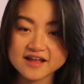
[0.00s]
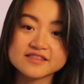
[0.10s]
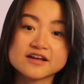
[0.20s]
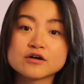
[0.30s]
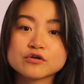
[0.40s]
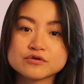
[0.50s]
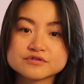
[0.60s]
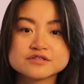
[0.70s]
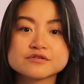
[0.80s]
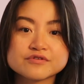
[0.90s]
and then I'll go
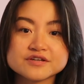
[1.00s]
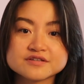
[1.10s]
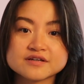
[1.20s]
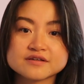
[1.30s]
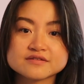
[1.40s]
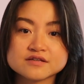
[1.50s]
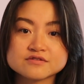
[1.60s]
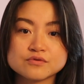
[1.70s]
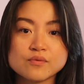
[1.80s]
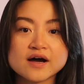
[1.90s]
into the reasonings
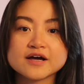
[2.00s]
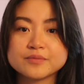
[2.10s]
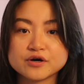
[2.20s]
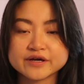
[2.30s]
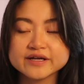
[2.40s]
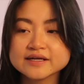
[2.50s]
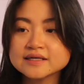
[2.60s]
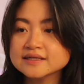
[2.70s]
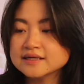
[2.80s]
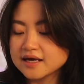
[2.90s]
as to why I bought it,
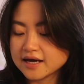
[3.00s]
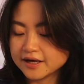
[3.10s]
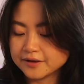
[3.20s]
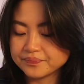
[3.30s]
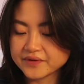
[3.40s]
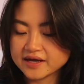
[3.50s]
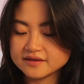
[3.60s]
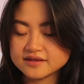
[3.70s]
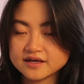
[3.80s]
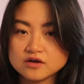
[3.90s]

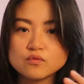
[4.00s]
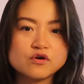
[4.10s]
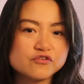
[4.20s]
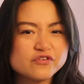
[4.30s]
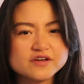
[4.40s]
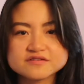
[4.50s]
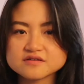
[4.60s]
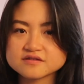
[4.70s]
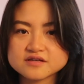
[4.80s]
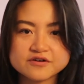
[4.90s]
and then what fits,
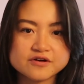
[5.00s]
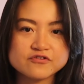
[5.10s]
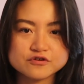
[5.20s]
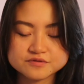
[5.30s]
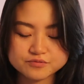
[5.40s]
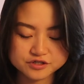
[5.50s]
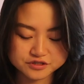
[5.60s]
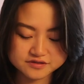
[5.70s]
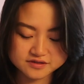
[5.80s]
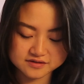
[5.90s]
etc., first
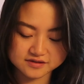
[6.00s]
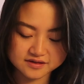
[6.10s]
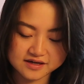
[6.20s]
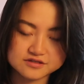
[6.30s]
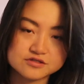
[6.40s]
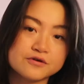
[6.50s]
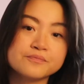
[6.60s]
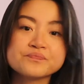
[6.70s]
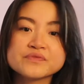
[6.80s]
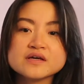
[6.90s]
impressions, things like that.
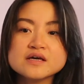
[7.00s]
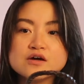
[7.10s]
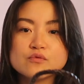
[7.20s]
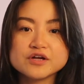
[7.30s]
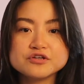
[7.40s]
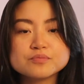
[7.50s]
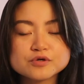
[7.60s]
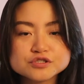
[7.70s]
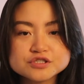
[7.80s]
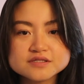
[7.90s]
So when you
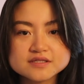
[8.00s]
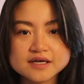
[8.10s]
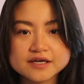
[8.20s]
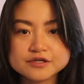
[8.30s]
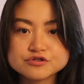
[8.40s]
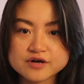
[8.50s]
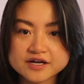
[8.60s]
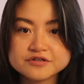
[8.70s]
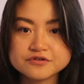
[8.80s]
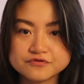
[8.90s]
purchase a
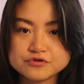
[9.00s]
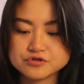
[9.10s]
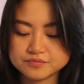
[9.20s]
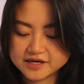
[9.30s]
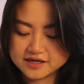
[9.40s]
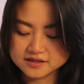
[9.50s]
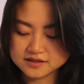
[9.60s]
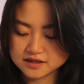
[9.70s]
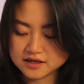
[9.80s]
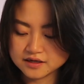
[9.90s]
Dragon Diffusion bag,